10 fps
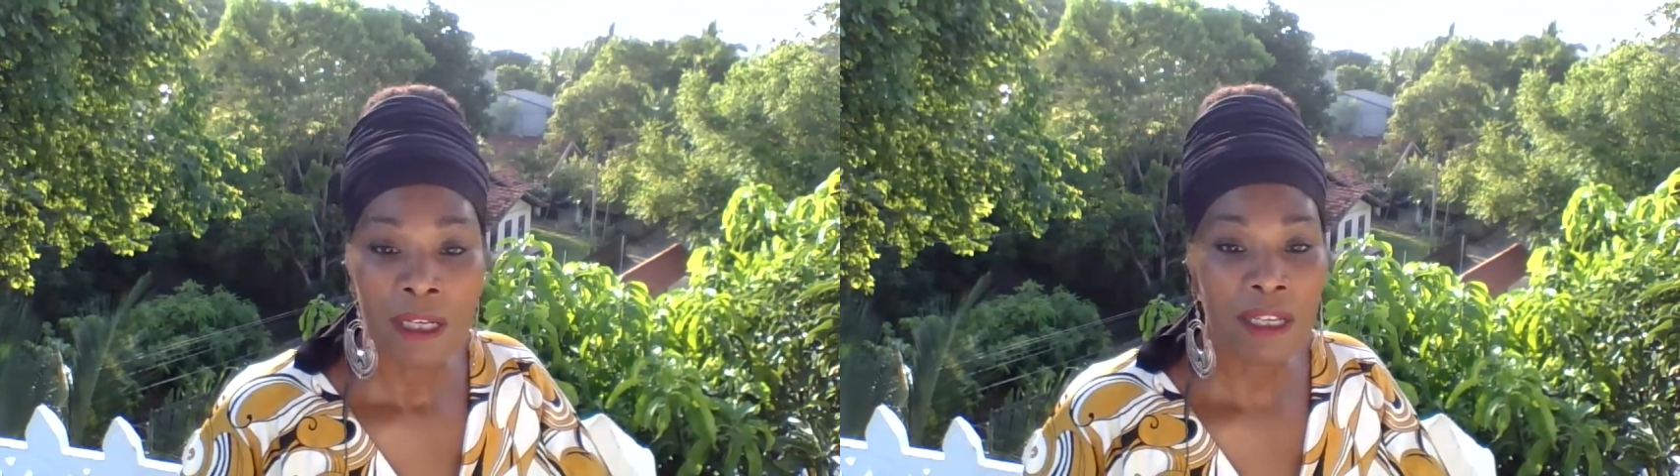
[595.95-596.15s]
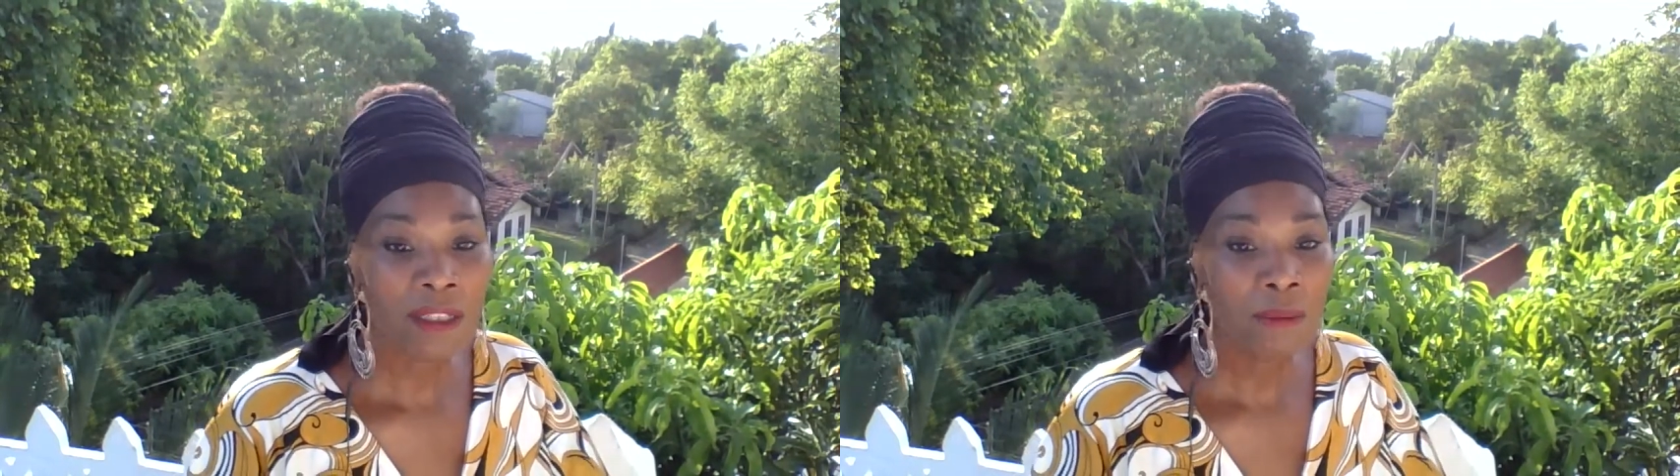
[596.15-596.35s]

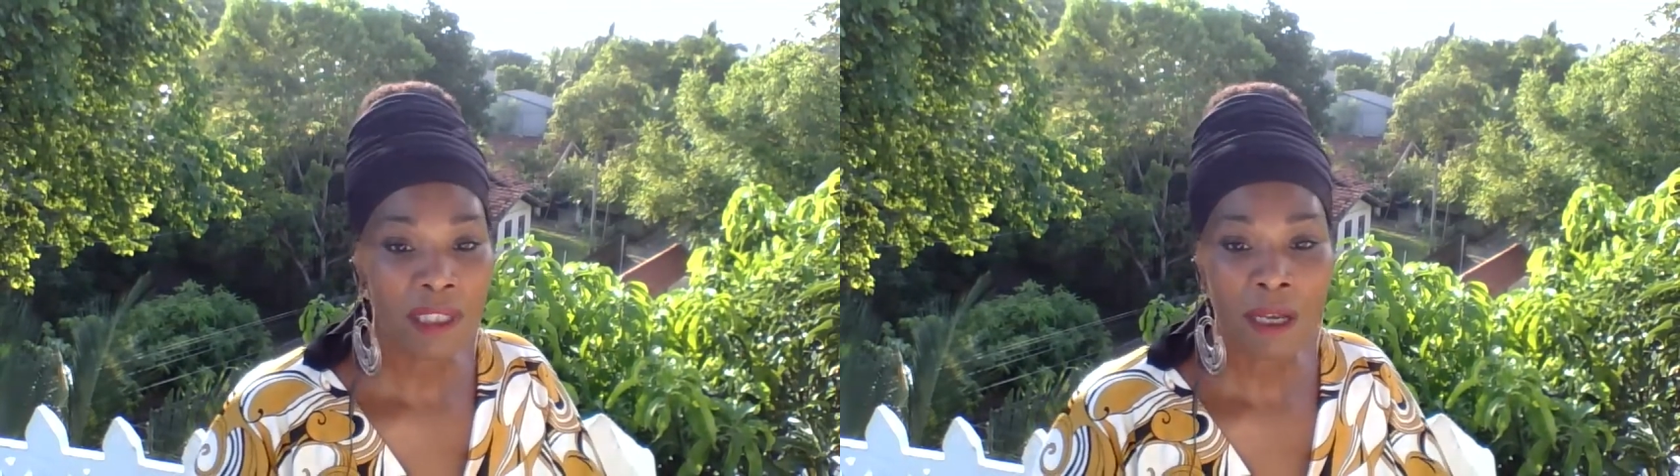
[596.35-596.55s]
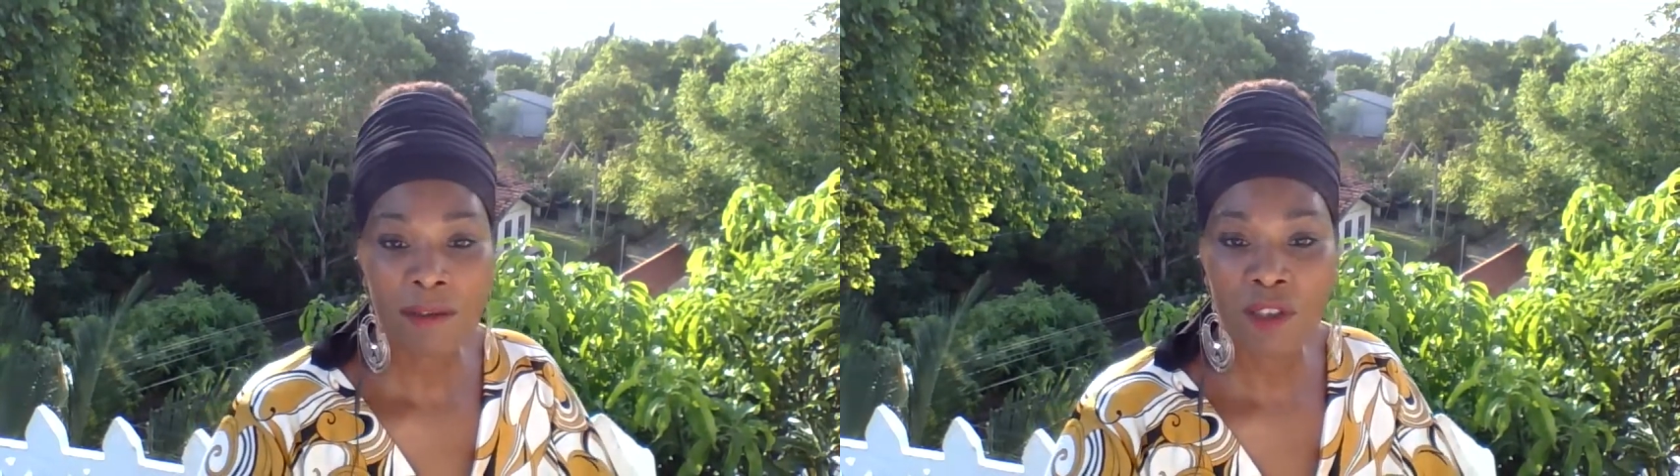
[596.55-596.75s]
get
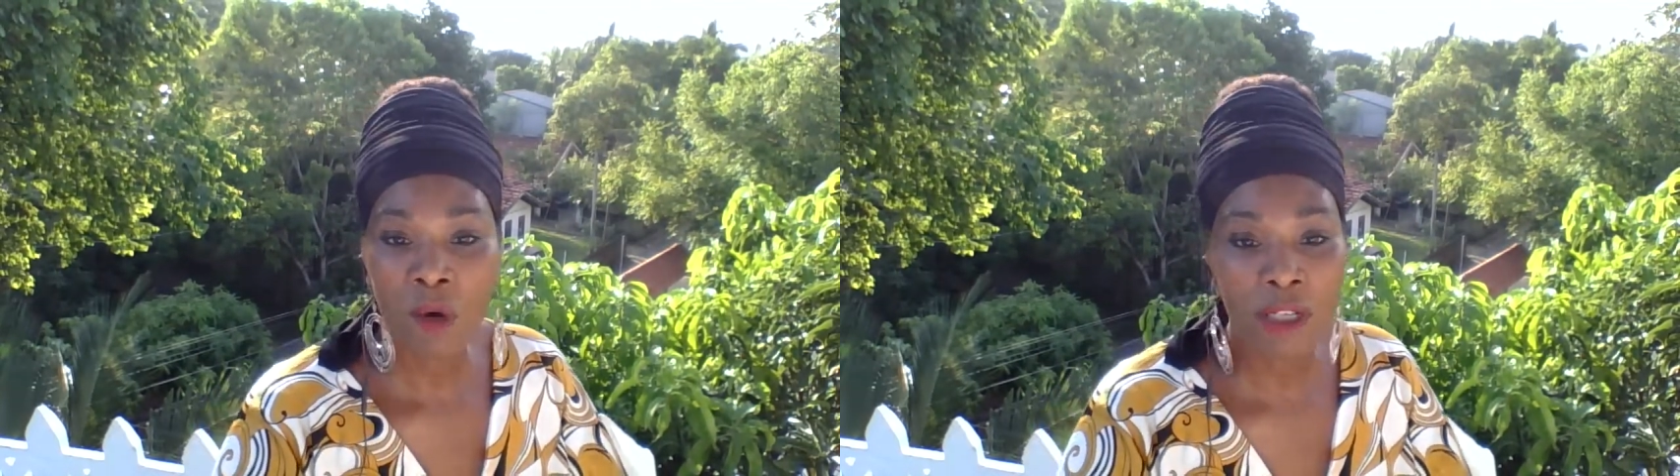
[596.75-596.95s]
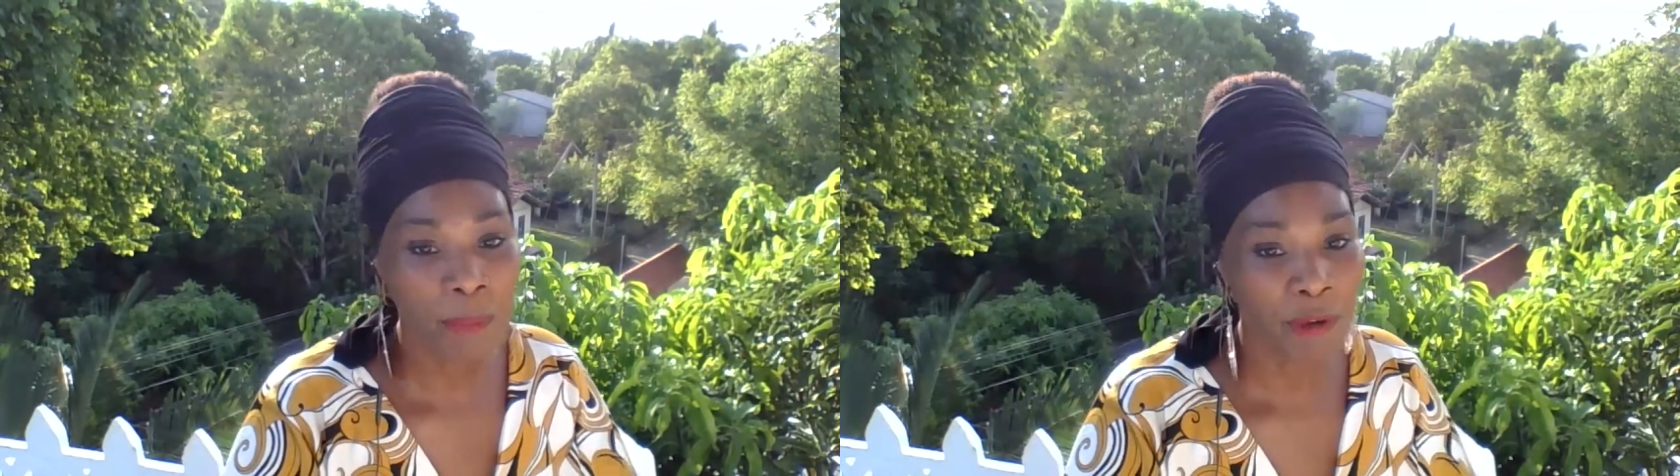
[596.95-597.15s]
themselves
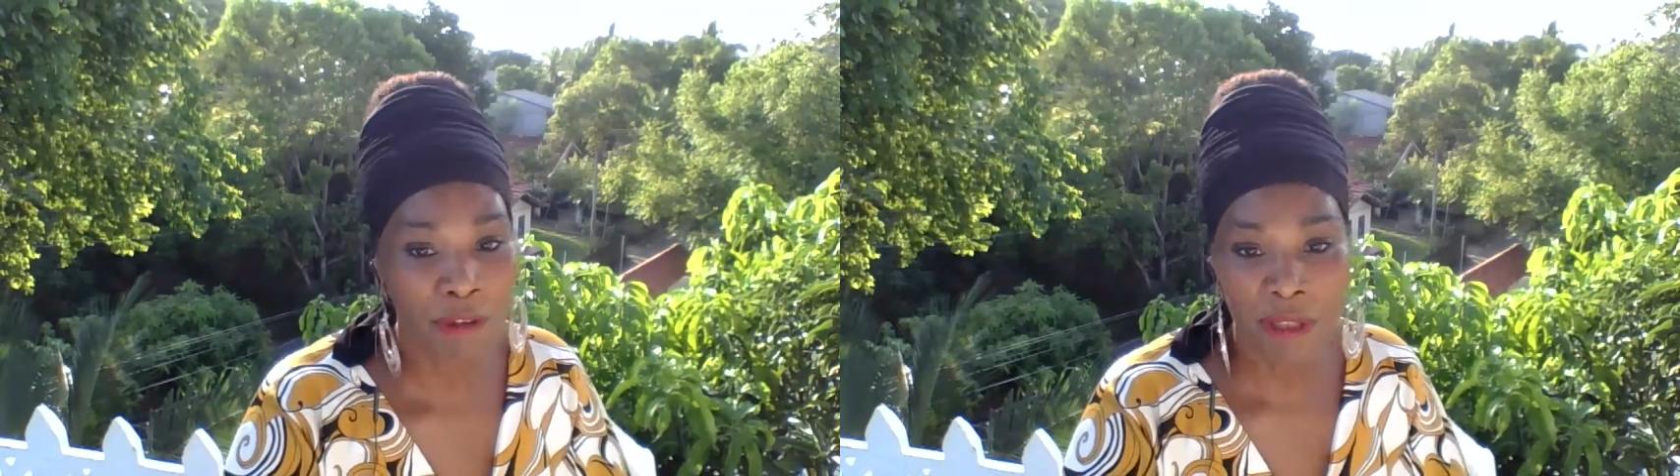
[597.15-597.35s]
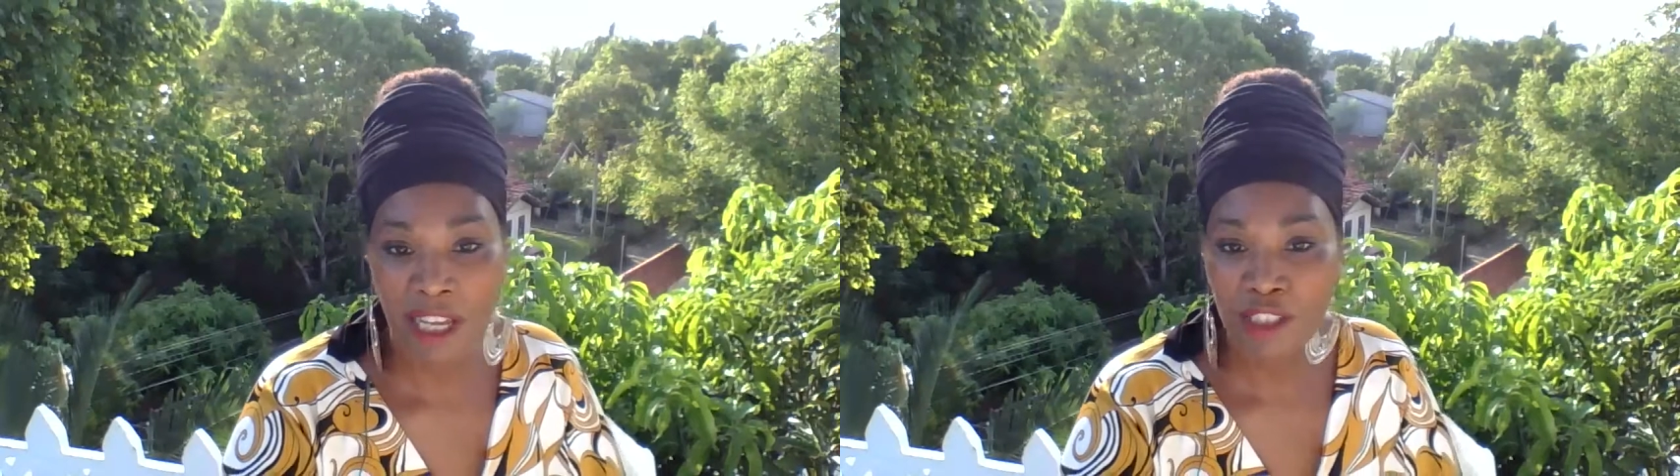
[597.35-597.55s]
caught up in
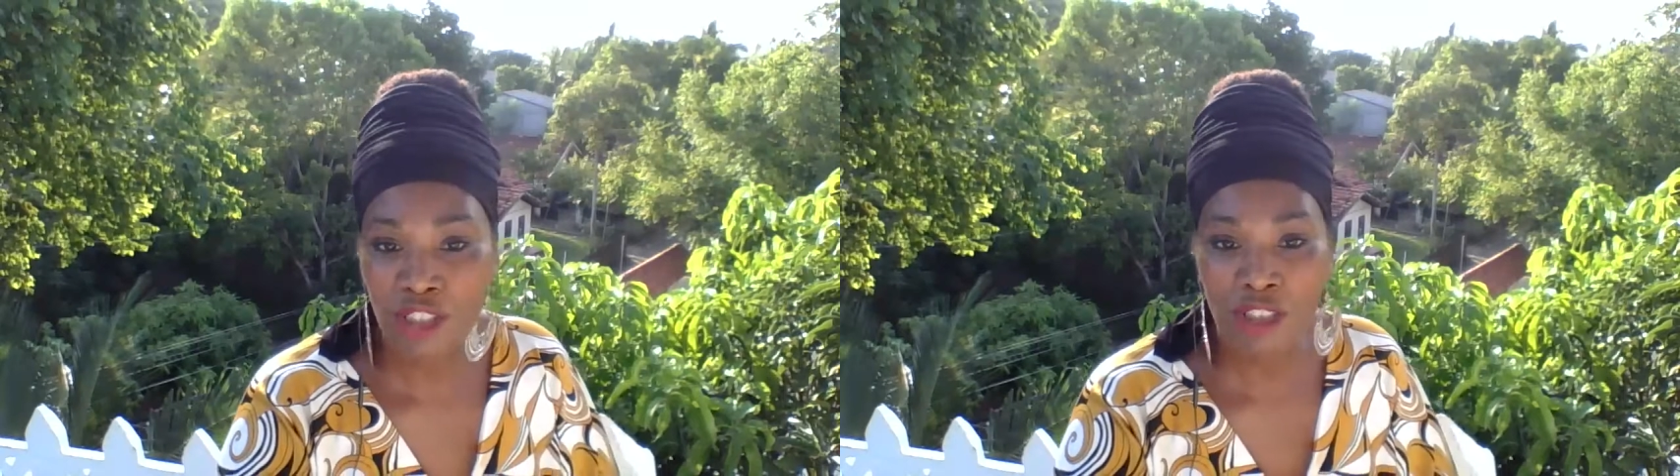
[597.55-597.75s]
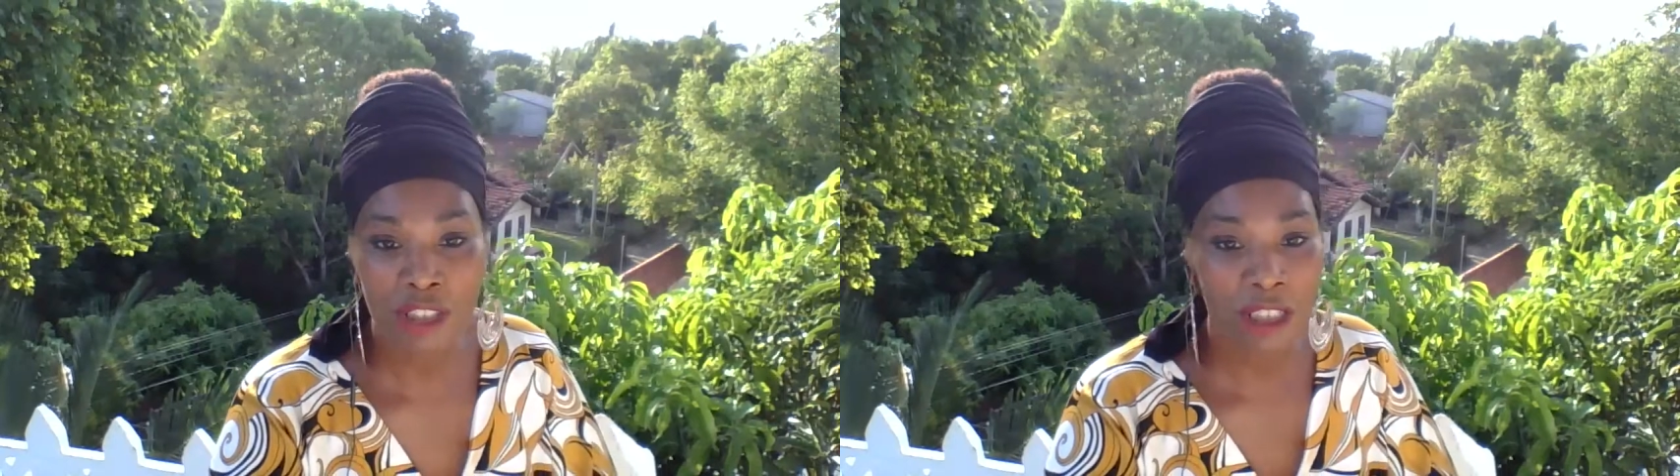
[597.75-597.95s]

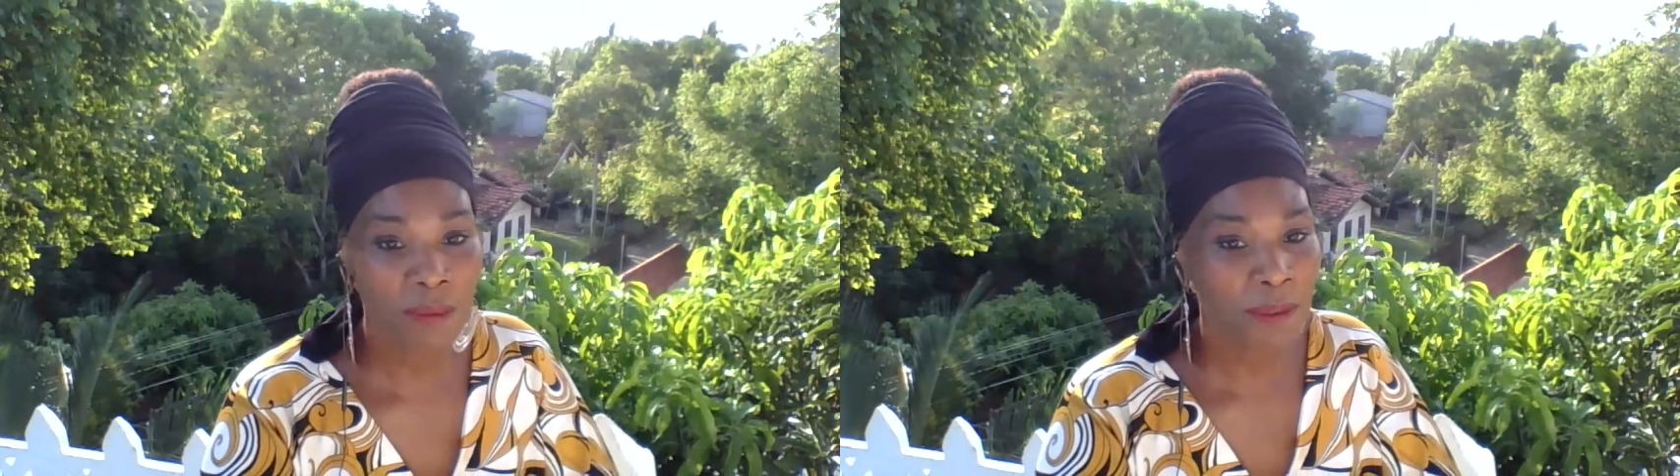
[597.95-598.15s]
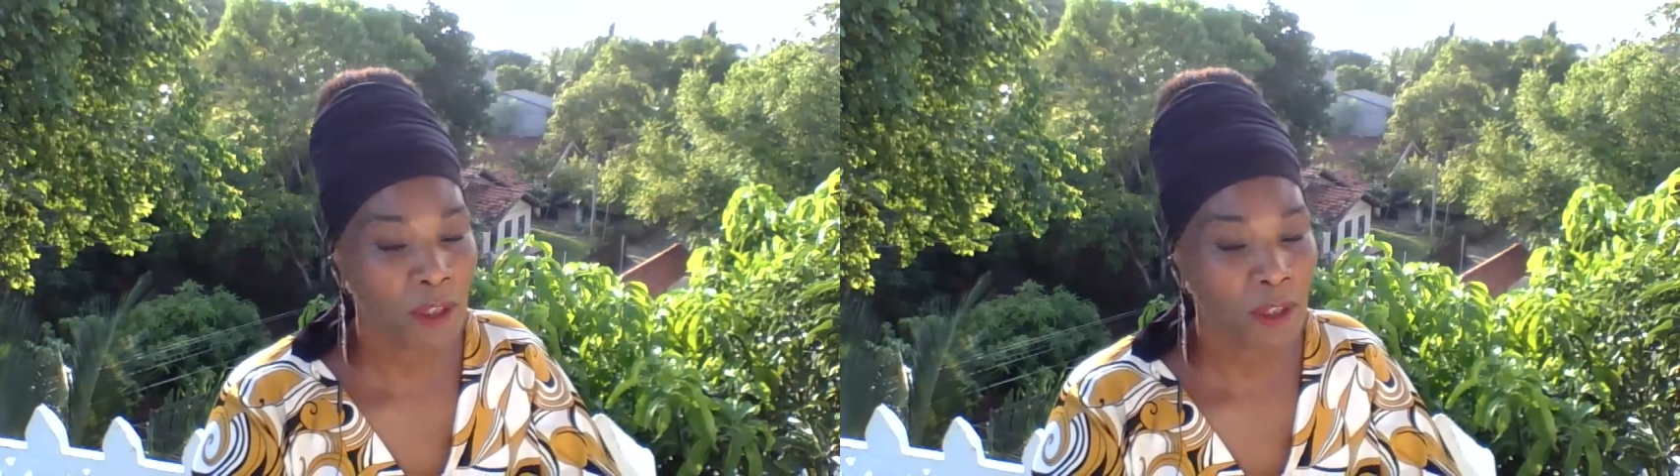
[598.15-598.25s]
relationships